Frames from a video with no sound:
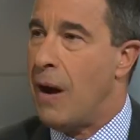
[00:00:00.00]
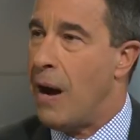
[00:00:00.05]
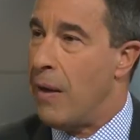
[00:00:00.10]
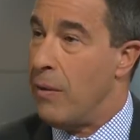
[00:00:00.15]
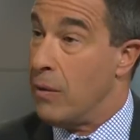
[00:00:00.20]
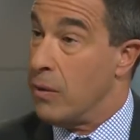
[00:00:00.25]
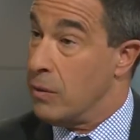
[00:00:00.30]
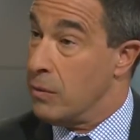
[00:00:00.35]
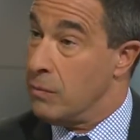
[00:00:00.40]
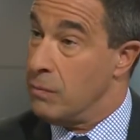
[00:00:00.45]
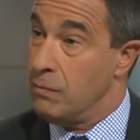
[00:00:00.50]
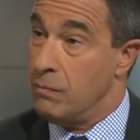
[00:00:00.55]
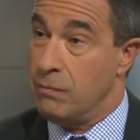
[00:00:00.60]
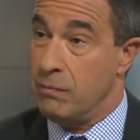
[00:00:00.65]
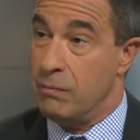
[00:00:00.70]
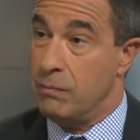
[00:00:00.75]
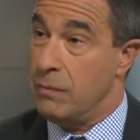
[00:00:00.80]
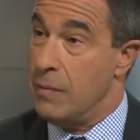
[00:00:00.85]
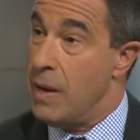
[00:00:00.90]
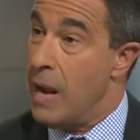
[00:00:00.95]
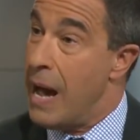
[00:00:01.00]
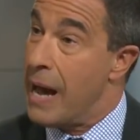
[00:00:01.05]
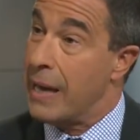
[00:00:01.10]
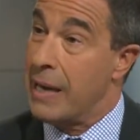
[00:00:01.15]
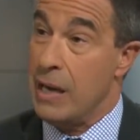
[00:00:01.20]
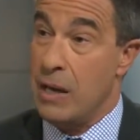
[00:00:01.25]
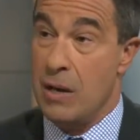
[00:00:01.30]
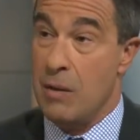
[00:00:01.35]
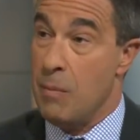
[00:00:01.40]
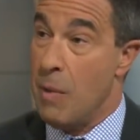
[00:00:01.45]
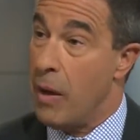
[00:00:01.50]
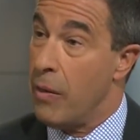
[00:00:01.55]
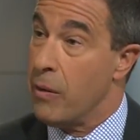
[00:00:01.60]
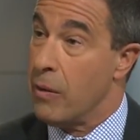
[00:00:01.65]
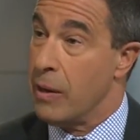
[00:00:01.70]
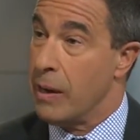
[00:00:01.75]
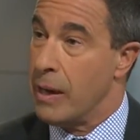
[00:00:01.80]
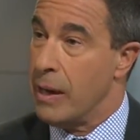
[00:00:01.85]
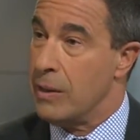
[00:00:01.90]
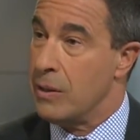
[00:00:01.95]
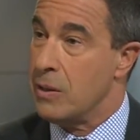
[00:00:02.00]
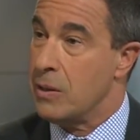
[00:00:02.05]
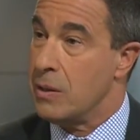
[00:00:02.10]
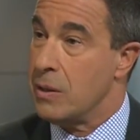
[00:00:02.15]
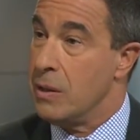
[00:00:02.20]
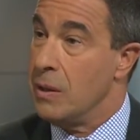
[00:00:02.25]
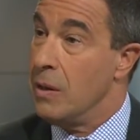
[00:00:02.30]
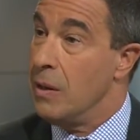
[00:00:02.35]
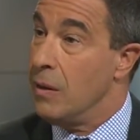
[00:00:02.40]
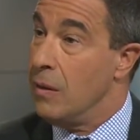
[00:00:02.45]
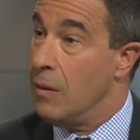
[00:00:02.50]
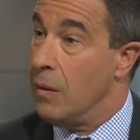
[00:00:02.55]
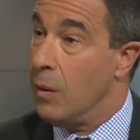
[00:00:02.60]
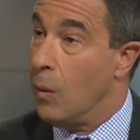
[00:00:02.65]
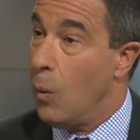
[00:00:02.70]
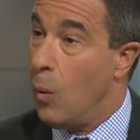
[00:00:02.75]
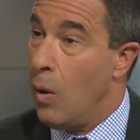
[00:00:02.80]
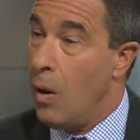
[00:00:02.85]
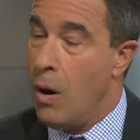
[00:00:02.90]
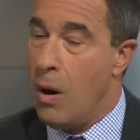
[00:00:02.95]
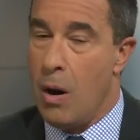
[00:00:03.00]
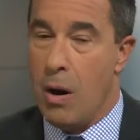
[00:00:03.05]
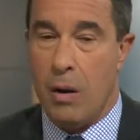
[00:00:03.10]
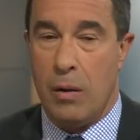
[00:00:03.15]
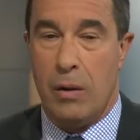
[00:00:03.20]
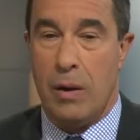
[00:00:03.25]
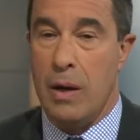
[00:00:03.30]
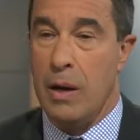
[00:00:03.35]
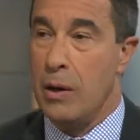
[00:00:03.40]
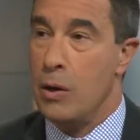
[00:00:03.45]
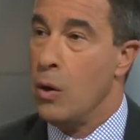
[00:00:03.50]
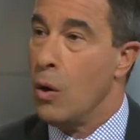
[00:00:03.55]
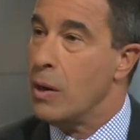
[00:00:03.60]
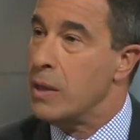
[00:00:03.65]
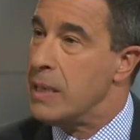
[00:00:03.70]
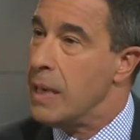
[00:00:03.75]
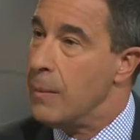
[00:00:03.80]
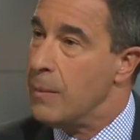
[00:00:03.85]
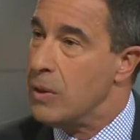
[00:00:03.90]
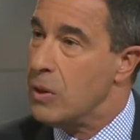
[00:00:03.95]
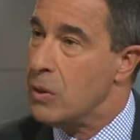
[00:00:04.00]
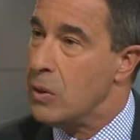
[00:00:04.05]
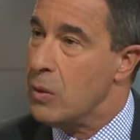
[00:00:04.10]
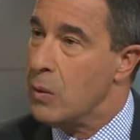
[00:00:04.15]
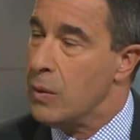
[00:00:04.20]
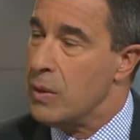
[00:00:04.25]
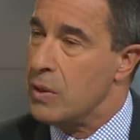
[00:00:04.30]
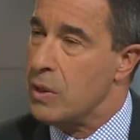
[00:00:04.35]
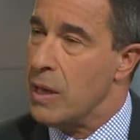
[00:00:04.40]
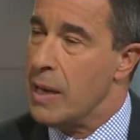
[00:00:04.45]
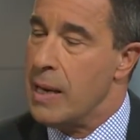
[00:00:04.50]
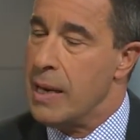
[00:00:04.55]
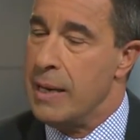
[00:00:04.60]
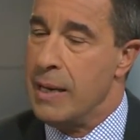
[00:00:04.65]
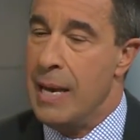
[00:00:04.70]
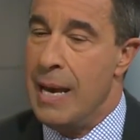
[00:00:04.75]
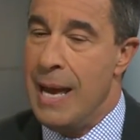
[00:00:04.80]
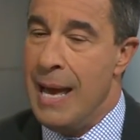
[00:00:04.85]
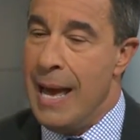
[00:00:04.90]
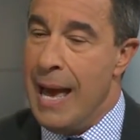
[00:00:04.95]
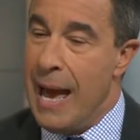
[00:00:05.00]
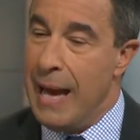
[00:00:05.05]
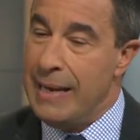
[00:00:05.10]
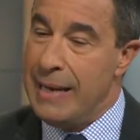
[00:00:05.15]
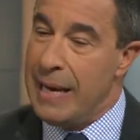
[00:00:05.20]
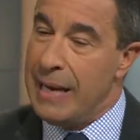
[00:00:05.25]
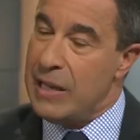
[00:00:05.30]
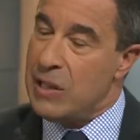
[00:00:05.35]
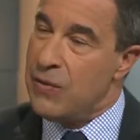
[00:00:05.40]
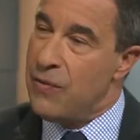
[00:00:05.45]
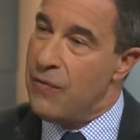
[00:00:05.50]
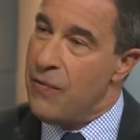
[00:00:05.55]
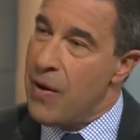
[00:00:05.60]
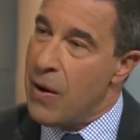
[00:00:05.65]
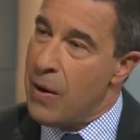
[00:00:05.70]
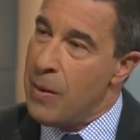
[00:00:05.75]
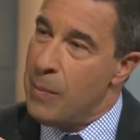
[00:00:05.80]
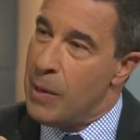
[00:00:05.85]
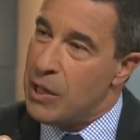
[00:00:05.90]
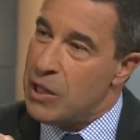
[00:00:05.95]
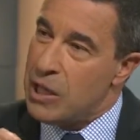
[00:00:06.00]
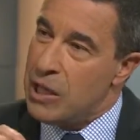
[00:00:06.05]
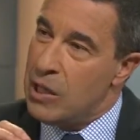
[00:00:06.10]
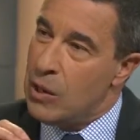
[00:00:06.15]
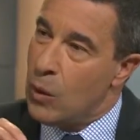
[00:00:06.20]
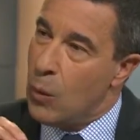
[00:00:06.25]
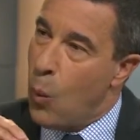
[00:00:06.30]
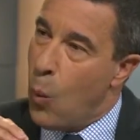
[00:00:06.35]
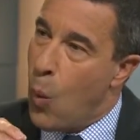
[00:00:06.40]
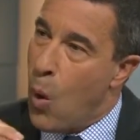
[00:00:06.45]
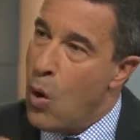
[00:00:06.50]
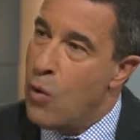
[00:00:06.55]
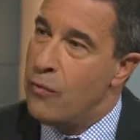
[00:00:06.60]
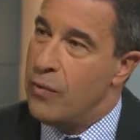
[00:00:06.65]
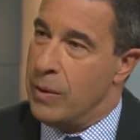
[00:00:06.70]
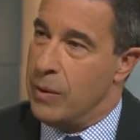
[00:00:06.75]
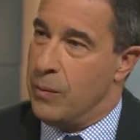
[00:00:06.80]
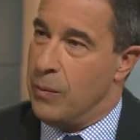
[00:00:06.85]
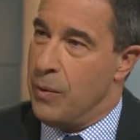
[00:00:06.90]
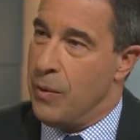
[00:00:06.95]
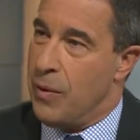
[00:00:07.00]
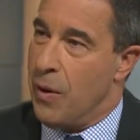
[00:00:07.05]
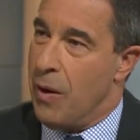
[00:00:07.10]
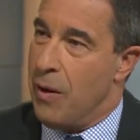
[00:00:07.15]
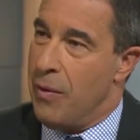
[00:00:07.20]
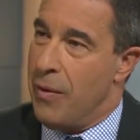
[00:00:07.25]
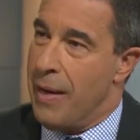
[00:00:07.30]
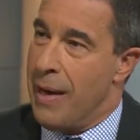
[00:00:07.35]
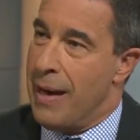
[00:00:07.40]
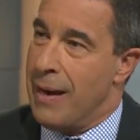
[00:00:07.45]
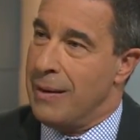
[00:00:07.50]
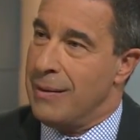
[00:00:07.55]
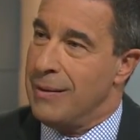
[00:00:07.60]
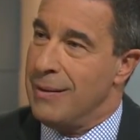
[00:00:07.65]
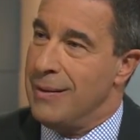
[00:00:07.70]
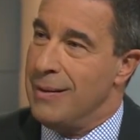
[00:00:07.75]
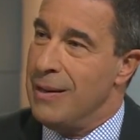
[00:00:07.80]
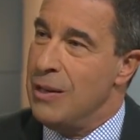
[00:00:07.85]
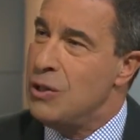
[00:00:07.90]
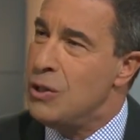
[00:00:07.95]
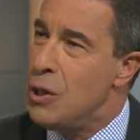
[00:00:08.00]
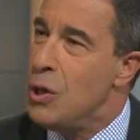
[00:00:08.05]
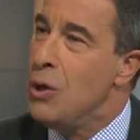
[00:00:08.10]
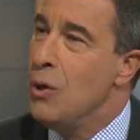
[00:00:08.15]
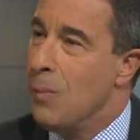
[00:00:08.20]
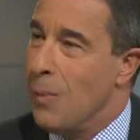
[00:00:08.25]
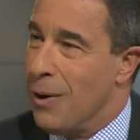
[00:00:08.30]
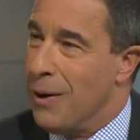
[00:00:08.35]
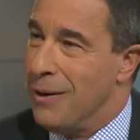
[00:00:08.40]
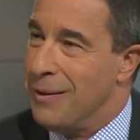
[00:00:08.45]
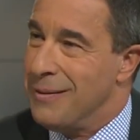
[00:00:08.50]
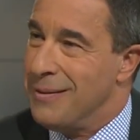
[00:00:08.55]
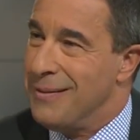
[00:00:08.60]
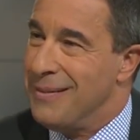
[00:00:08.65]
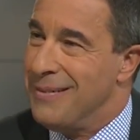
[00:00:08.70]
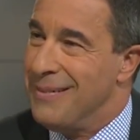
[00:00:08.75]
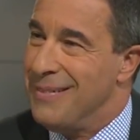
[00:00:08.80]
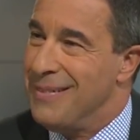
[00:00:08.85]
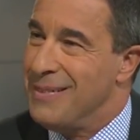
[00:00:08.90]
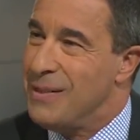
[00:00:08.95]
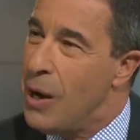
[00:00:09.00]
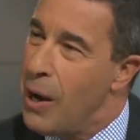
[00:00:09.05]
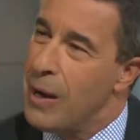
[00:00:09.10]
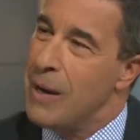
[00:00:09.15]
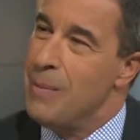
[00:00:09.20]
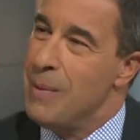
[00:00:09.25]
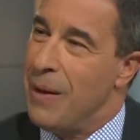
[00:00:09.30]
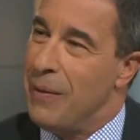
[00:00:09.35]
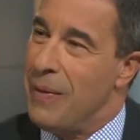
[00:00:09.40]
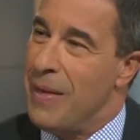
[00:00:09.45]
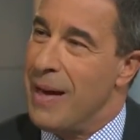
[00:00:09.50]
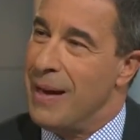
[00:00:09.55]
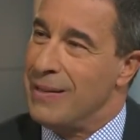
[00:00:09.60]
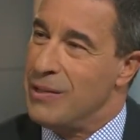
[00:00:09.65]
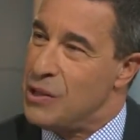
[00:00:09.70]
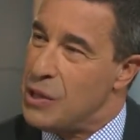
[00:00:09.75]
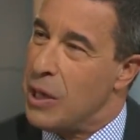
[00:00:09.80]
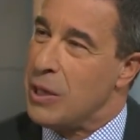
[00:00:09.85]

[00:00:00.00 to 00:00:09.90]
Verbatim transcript: father knocking your mother against the wall, uh, your attempted suicide. And yet it's very much interwoven with all that is humor. Mm -hmm. Talk about that